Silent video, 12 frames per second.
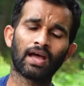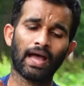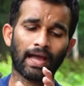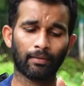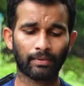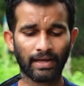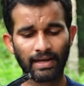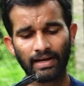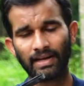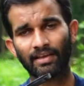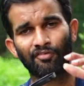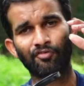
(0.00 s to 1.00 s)
I have taken
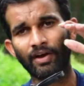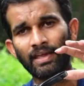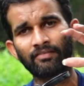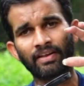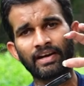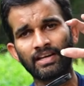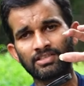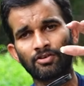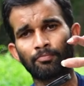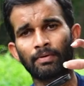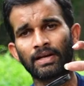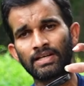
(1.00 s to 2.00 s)
like 5 varieties
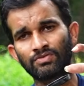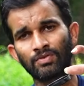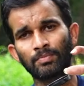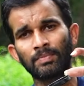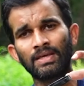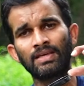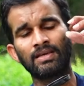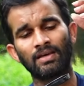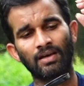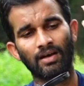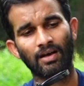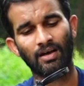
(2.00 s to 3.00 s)
of pellets with me.
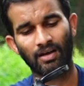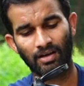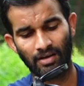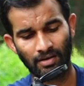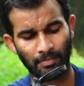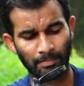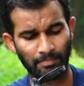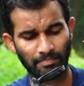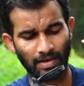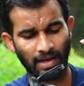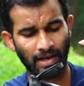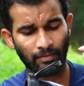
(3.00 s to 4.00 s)

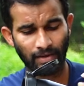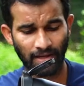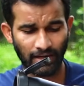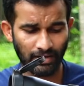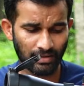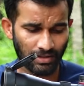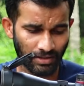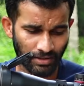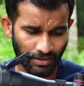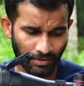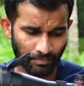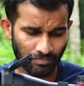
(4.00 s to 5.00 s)
I have taken
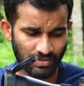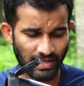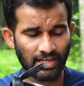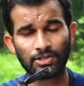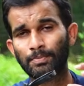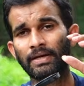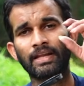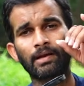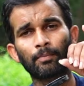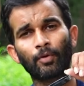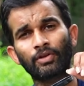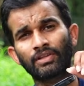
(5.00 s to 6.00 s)
the JSP
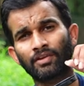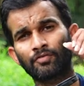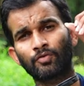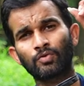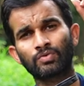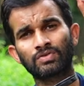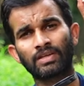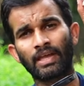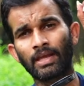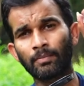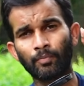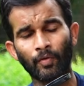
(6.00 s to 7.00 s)
10.34s,
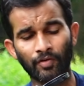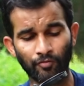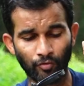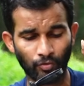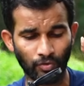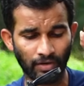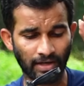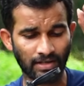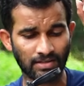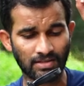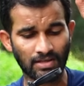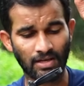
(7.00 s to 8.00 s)
8.4
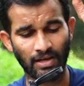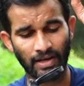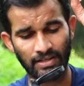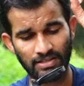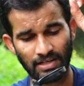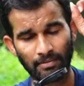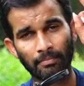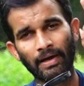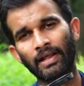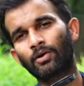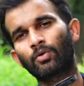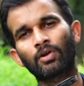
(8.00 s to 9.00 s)
grains, H&N
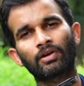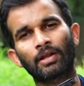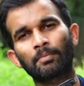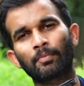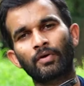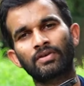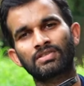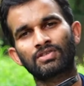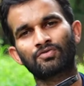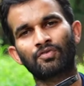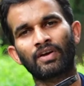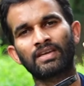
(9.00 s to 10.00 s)
Barracuda
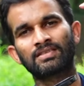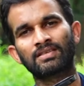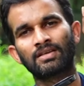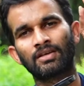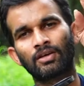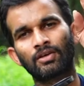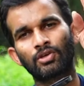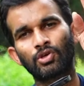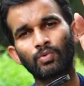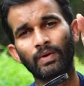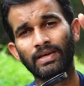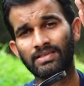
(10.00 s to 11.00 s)
10.65s,
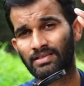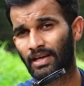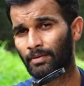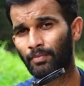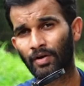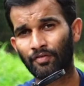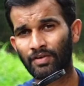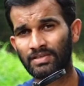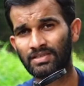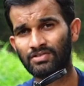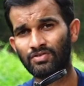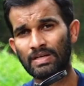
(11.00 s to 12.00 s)
QIS
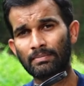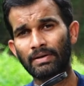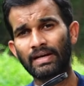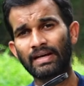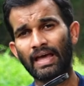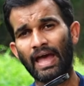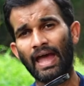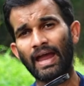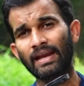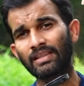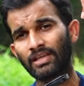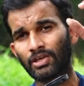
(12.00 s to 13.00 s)
9.56 streamlined,
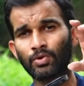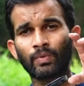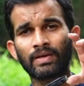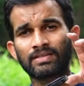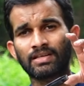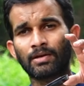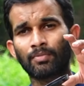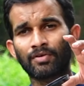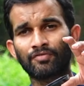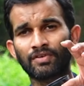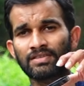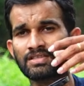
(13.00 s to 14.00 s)
and the QIS
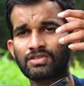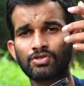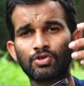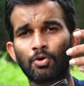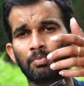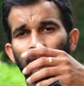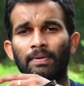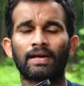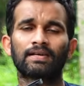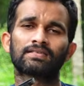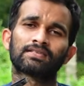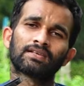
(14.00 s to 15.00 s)
9.56 domed
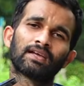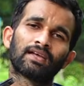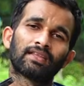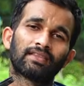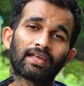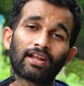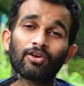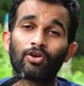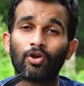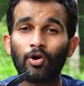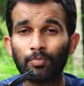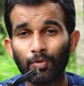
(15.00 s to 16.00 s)
pellets. There are a
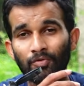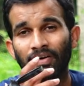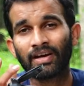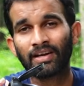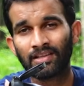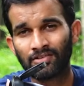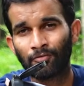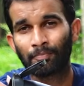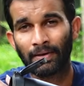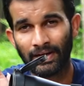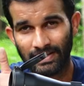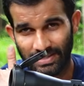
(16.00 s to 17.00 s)
lot more varieties of
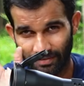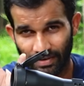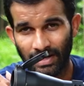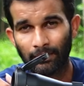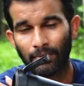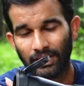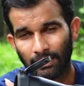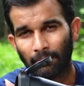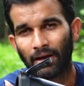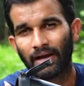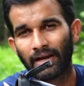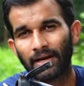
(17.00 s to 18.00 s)
pellets available in the
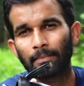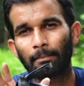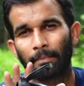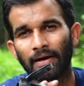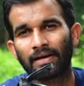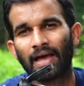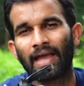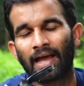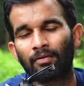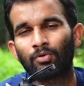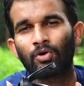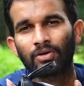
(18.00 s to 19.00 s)
market, but I
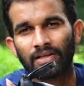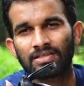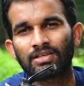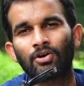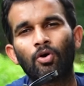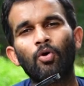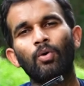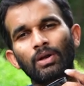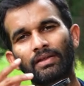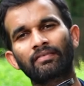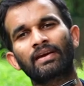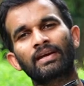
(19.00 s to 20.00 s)
have not tested all
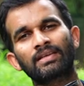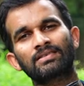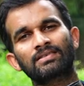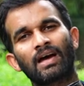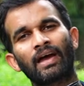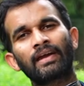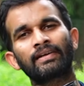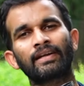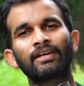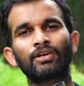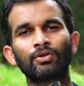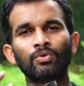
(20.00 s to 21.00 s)
the varieties. I
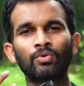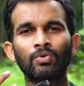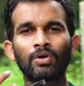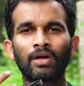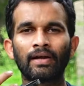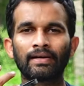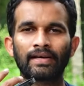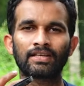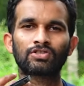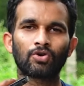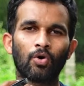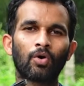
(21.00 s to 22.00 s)
tend to
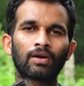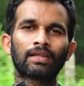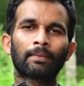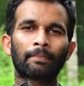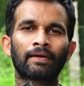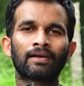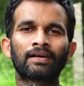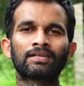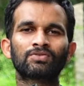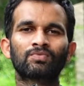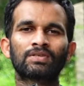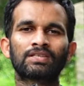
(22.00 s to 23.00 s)
test all the
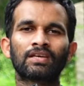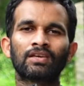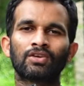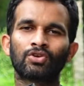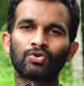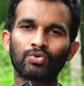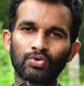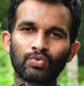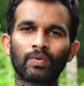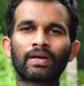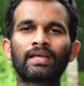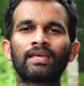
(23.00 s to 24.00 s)
pellets which I
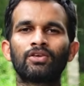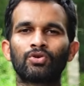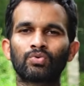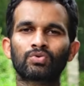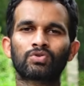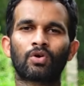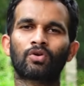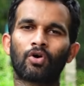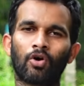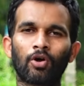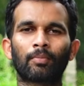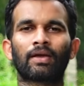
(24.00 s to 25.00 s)
usually use on
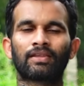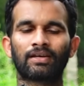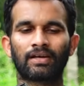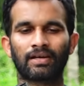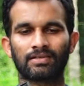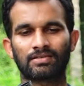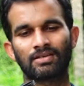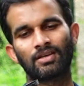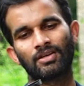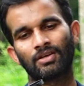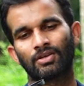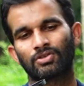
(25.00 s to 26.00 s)
all my other guns.
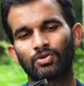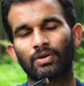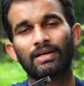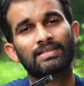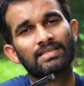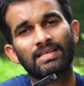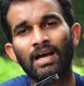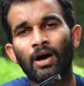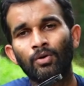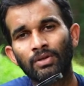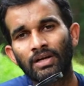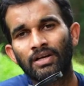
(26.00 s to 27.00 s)
So let's see
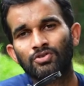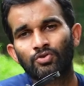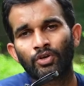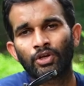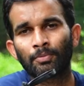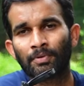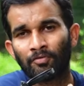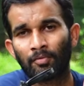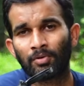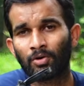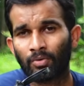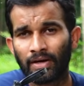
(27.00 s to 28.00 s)
how the gun is going to
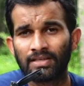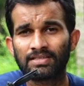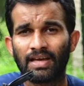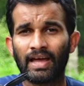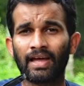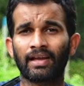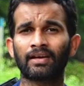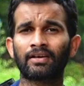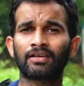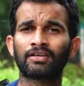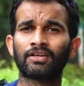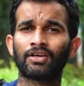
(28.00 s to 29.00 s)
perform downrange.
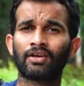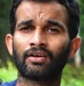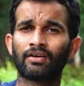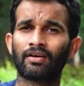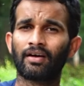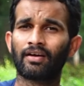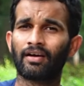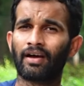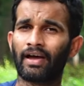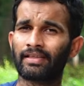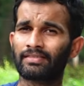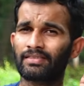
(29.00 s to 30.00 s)
And
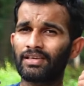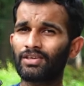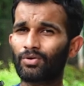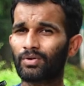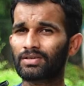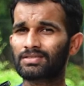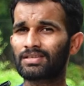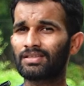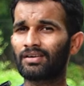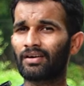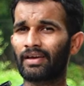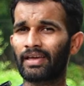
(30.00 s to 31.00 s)
I think you can see
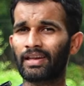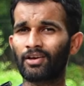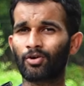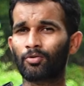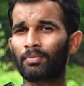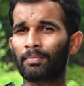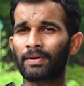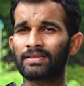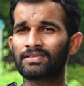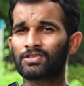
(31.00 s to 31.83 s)
the area around my place.